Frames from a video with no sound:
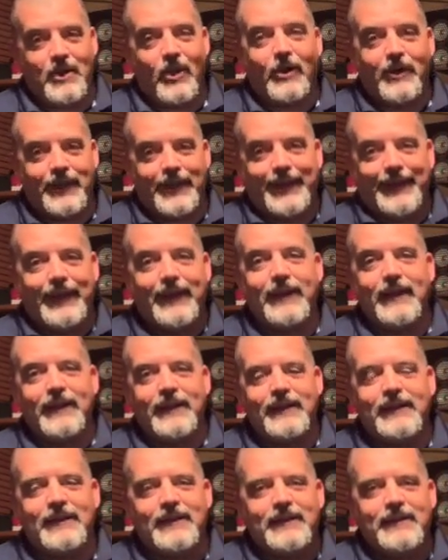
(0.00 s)
All you
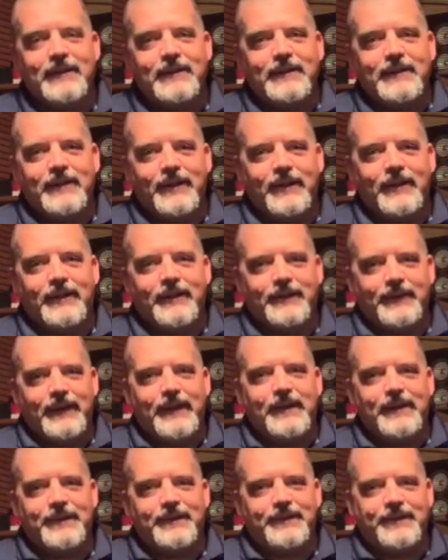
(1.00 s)
need, you know,
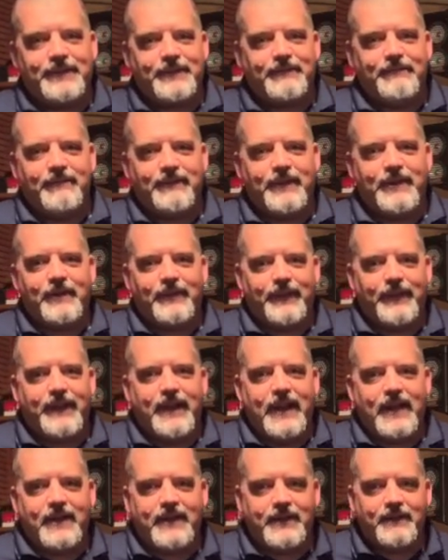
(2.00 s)
is, you know, the
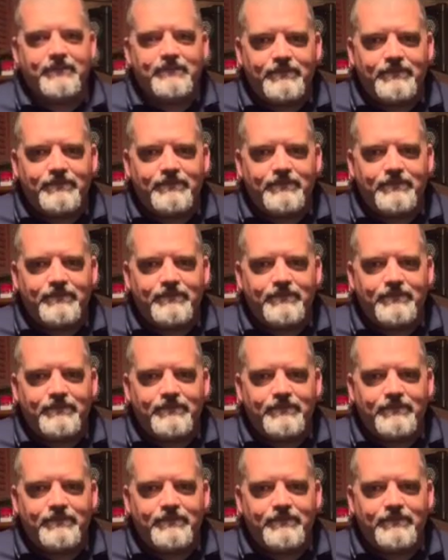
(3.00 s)
neck,